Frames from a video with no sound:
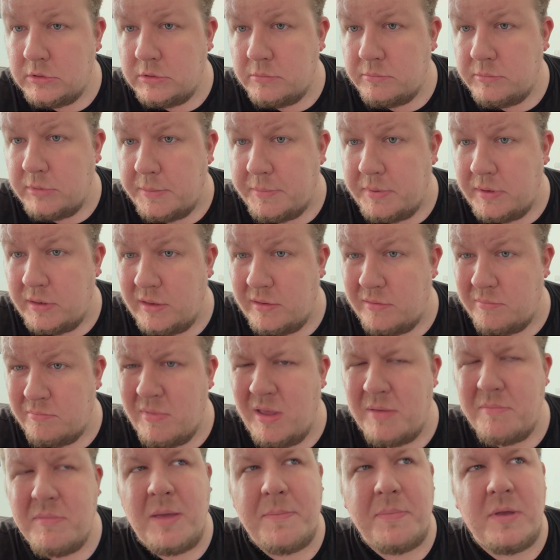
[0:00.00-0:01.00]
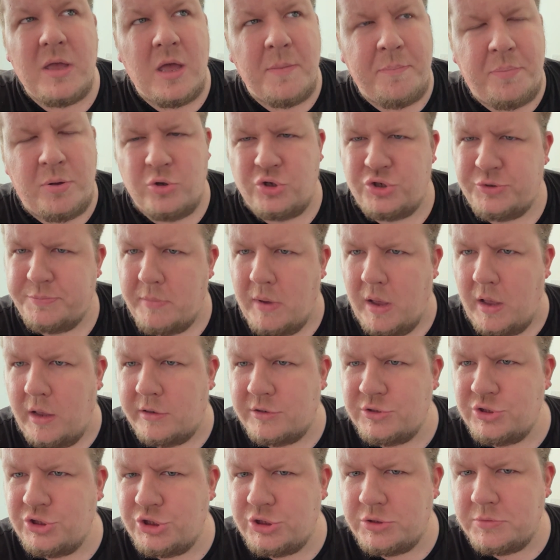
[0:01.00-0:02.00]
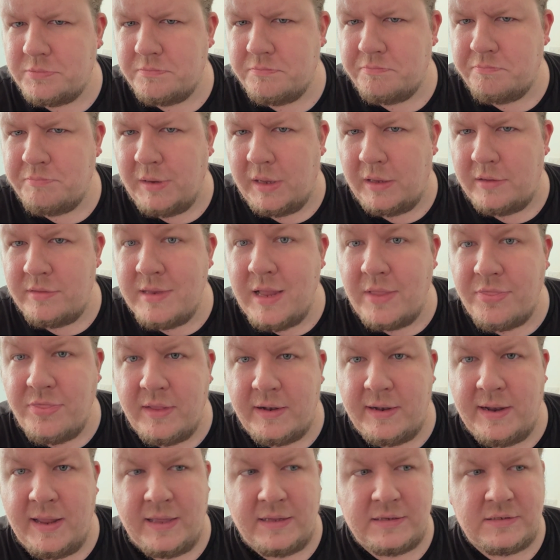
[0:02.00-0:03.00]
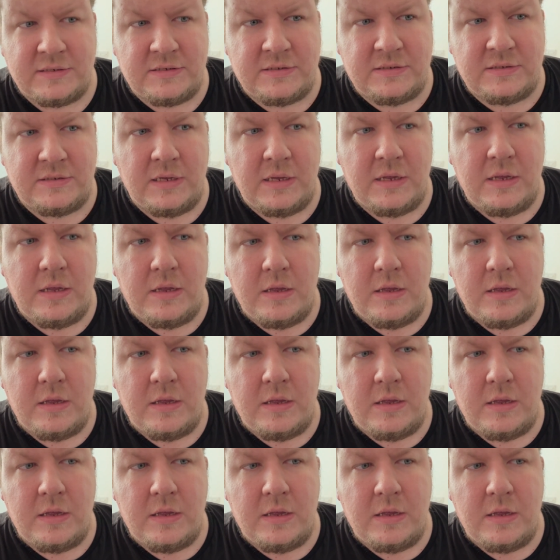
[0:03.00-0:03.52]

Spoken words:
Maybe a push March. But nonetheless,